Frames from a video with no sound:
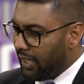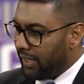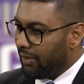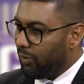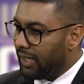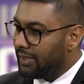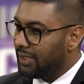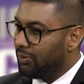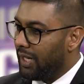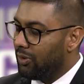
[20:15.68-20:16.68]
when it is
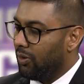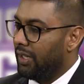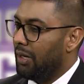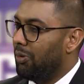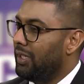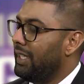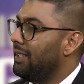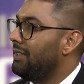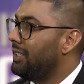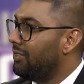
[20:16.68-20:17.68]
we are talking about the
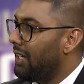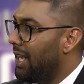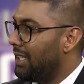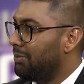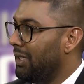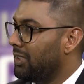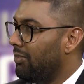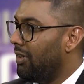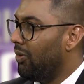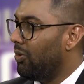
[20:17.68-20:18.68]
interior aspects of
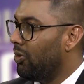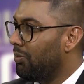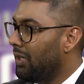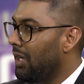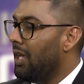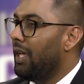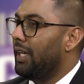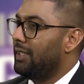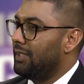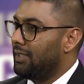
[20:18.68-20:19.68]
our home,
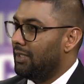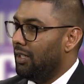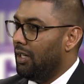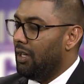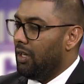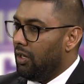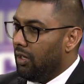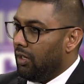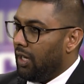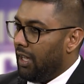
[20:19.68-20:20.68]
it is
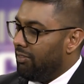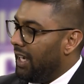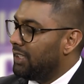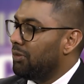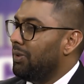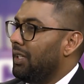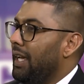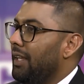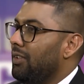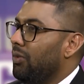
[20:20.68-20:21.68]
advisable
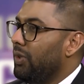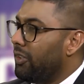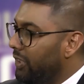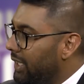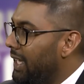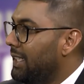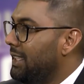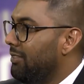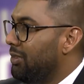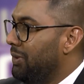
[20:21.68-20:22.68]
that we create that
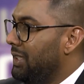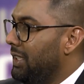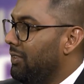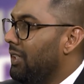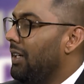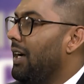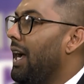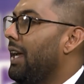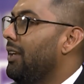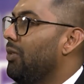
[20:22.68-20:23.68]
safe space area
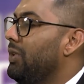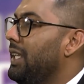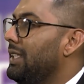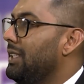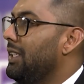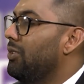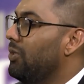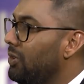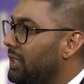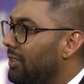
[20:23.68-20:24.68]
and we designate
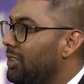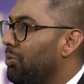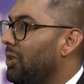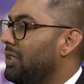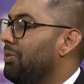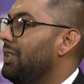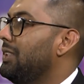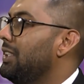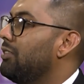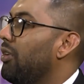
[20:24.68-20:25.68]
roles and
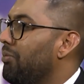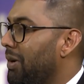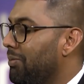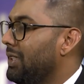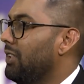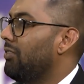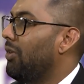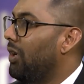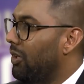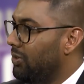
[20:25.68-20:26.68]
responsibilities for members of
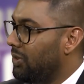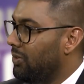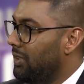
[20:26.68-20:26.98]
our household.